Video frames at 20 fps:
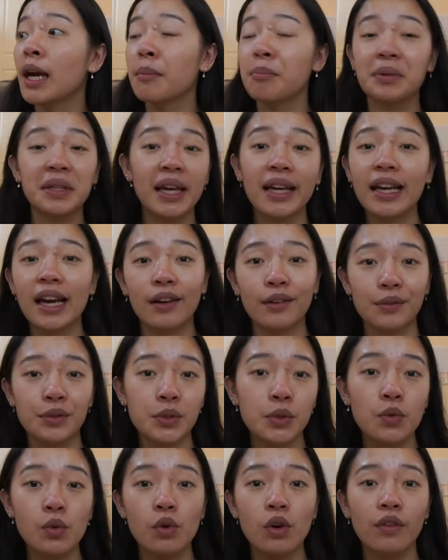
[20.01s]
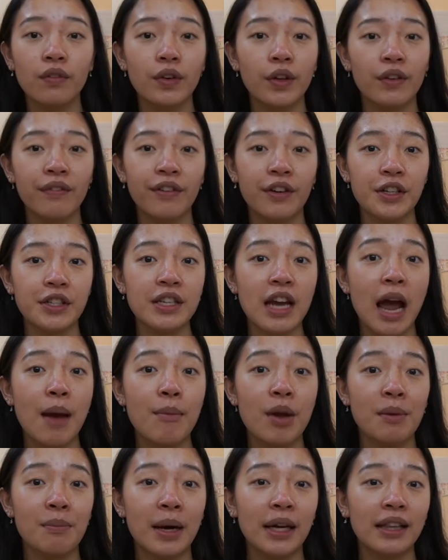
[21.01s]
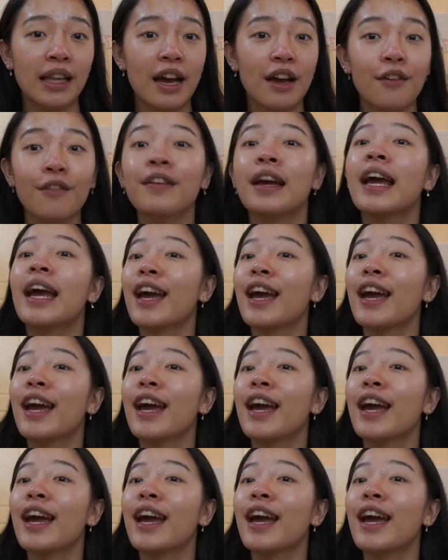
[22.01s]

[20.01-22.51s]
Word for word: being out of school for the first time in my life,